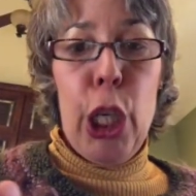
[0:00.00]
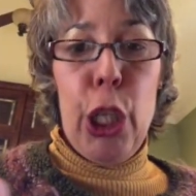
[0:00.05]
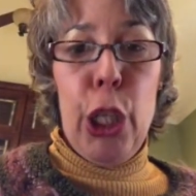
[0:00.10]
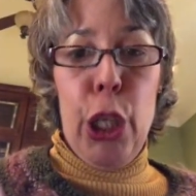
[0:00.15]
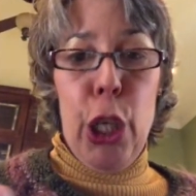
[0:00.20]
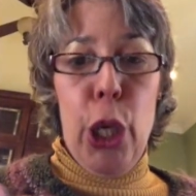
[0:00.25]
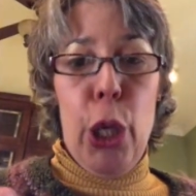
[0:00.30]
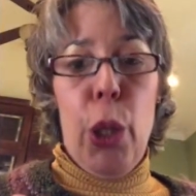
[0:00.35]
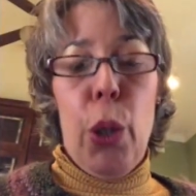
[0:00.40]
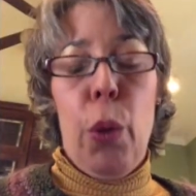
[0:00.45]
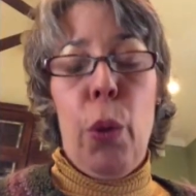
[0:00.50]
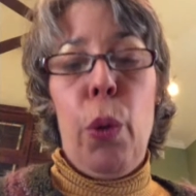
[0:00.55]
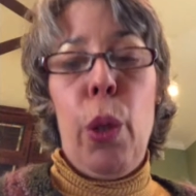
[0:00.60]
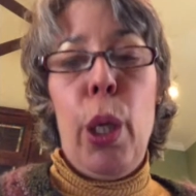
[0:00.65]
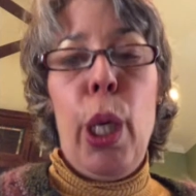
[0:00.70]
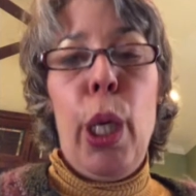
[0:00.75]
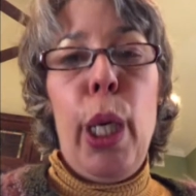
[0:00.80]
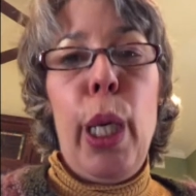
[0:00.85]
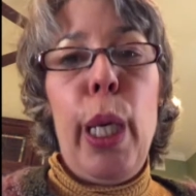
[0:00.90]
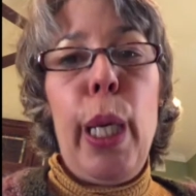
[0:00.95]
you
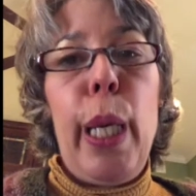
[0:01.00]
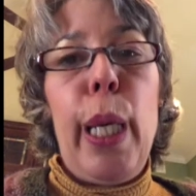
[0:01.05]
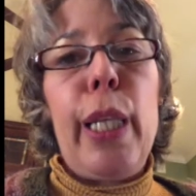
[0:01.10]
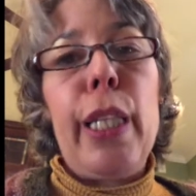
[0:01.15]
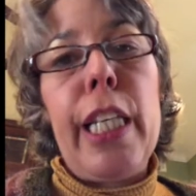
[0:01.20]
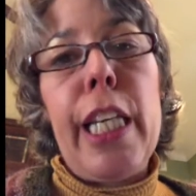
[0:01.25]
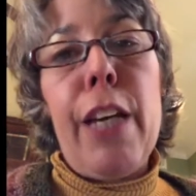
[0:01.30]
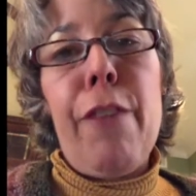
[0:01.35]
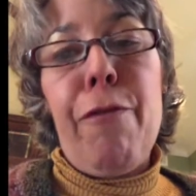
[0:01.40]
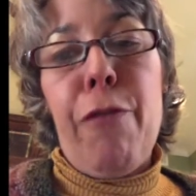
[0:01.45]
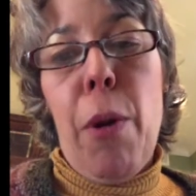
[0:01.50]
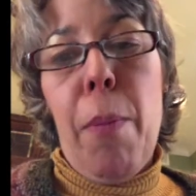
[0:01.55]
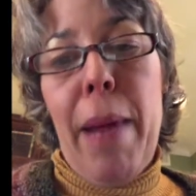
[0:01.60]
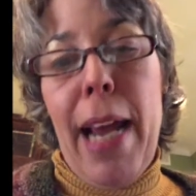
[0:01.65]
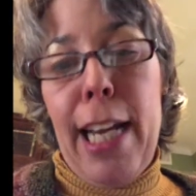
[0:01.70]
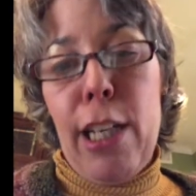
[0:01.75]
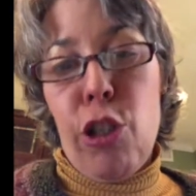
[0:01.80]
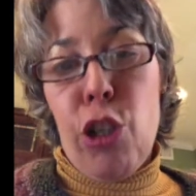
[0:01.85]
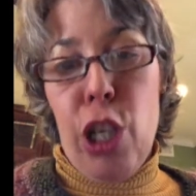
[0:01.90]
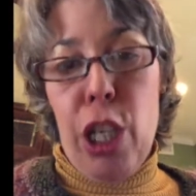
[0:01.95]
in the
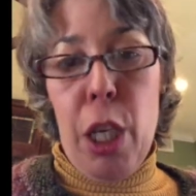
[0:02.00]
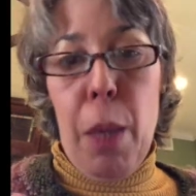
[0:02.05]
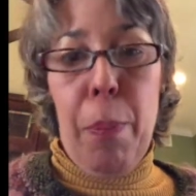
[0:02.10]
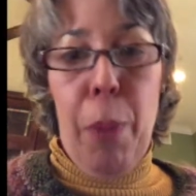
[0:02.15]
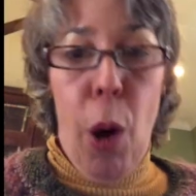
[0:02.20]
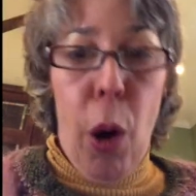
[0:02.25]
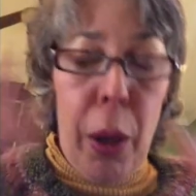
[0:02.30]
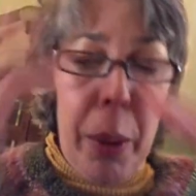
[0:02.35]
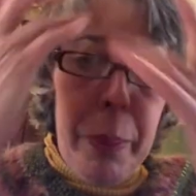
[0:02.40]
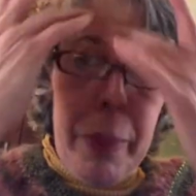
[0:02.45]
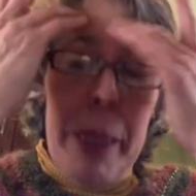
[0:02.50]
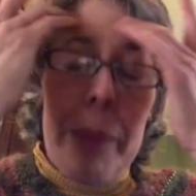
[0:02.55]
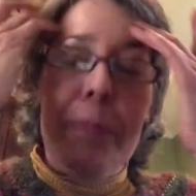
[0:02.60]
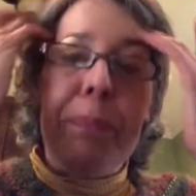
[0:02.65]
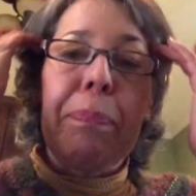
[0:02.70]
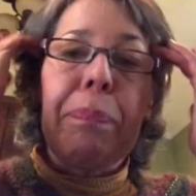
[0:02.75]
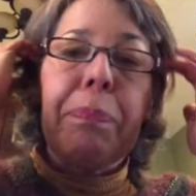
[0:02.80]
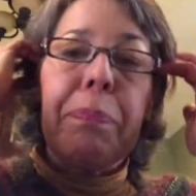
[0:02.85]
information department